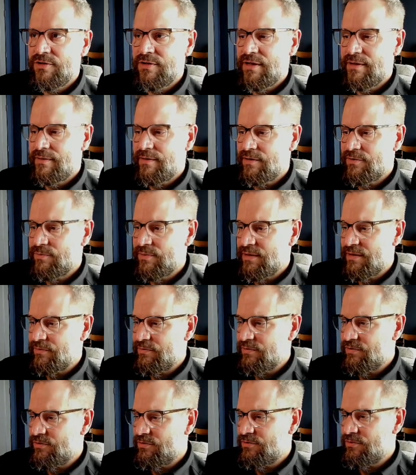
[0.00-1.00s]
I think what I
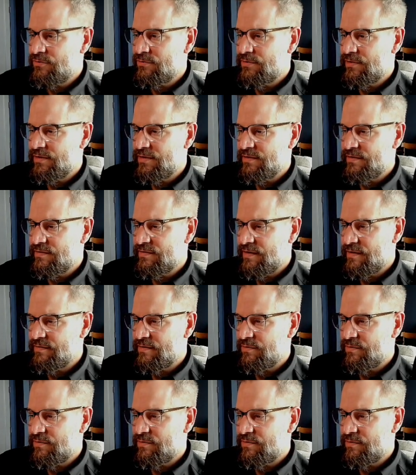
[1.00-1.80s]
would do is, as I